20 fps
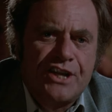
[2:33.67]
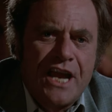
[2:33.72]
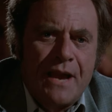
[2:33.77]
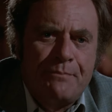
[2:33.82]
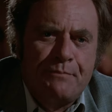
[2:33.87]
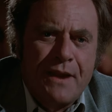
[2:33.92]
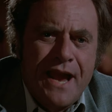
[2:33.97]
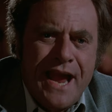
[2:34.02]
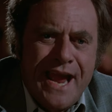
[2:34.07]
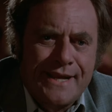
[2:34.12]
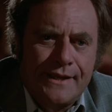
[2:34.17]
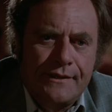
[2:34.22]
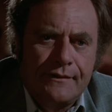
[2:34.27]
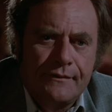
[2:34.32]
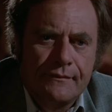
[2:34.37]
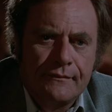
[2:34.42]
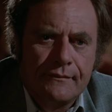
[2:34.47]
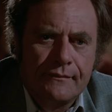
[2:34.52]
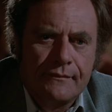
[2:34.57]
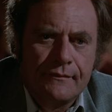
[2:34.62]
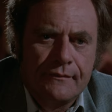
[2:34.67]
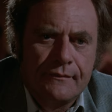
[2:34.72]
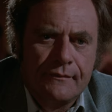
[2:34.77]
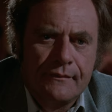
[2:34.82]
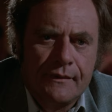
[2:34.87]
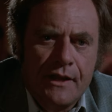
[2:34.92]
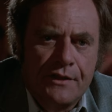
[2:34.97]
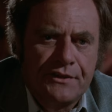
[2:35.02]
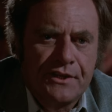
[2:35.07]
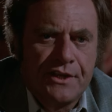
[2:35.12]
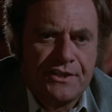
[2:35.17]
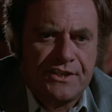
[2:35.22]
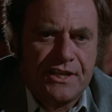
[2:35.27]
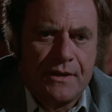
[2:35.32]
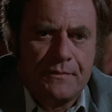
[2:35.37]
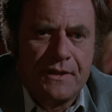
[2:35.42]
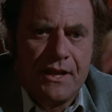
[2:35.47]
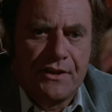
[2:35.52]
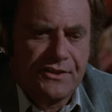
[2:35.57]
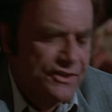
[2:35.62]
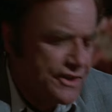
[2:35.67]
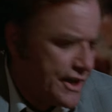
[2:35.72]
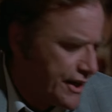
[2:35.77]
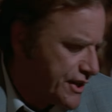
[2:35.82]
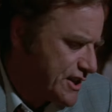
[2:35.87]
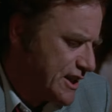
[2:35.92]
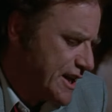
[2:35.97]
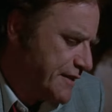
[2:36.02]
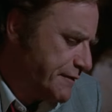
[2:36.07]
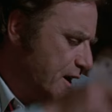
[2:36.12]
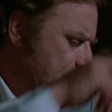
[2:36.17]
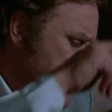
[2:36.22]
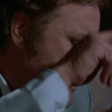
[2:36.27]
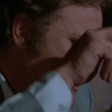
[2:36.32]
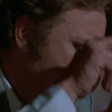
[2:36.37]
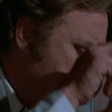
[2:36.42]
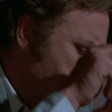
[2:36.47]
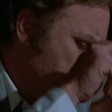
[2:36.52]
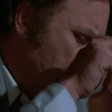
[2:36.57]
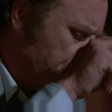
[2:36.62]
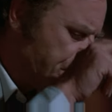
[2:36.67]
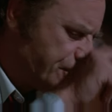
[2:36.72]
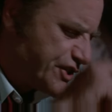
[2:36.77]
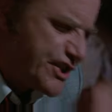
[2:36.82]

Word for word: Jap Bank. I'll tell you something else. Niggas live not more than